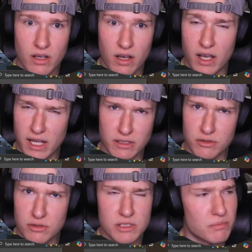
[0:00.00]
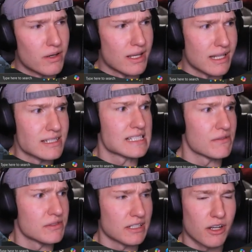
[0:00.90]
I hate to do this, but it is
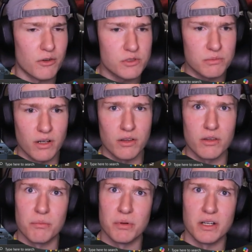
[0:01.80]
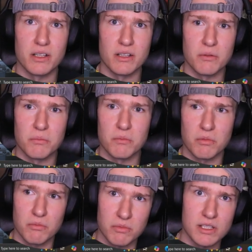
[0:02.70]
$17 a month, but
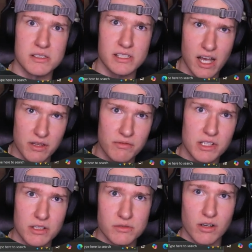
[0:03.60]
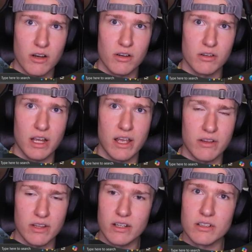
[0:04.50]
this is how the videos are,
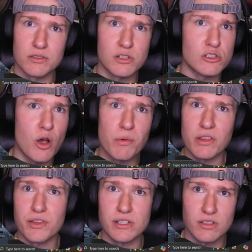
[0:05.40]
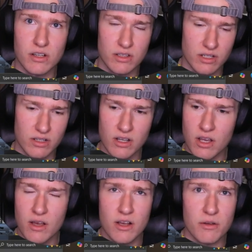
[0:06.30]
and there is so many things on there,
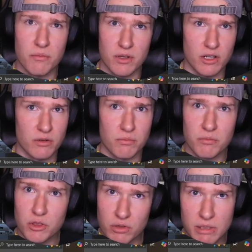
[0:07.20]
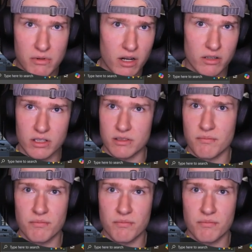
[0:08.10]
3D modeling,